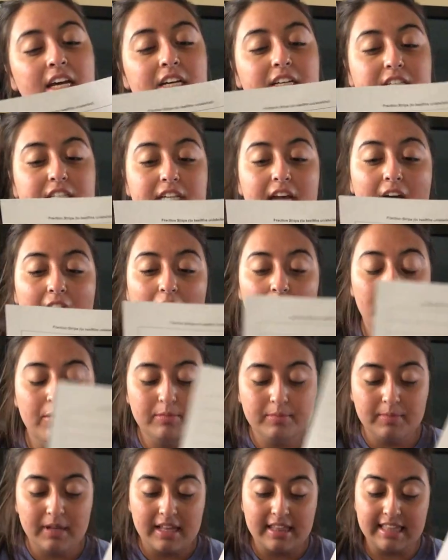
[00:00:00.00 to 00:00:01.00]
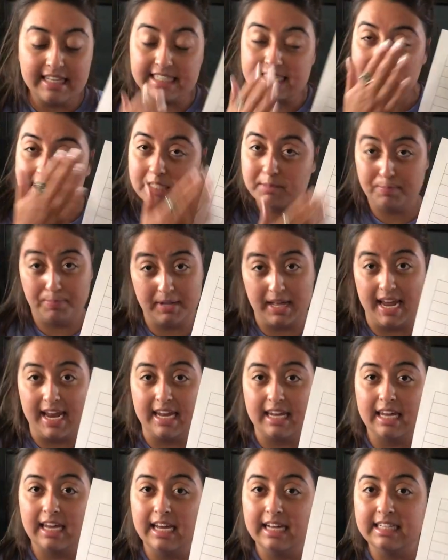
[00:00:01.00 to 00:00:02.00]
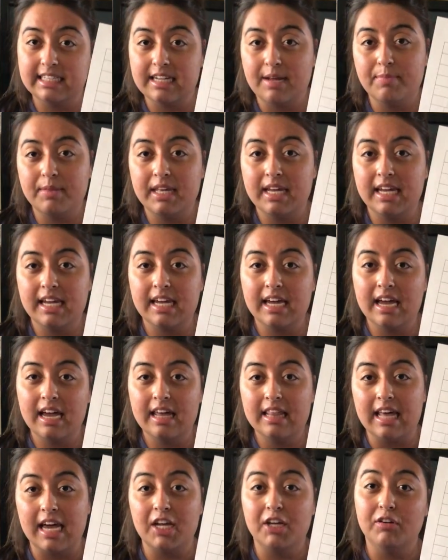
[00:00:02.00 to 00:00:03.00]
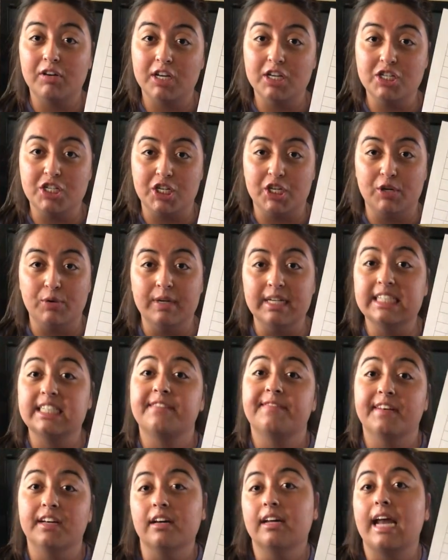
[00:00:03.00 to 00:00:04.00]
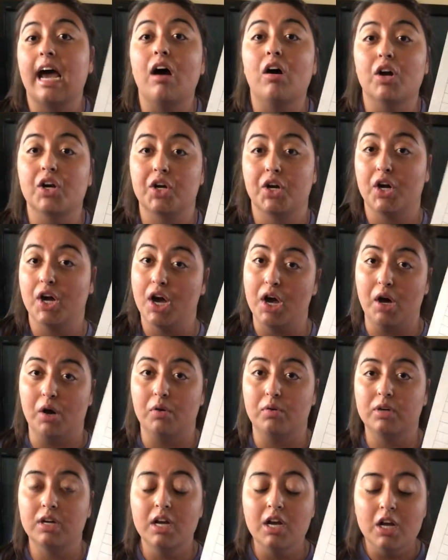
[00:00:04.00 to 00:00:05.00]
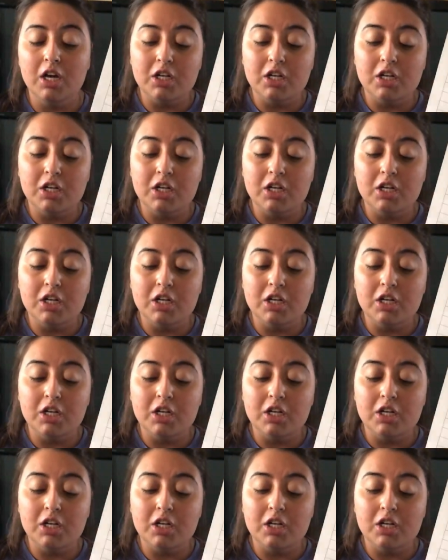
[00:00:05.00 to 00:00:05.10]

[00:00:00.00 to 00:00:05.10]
So this is blank, and something that you can do is fill it out on your own.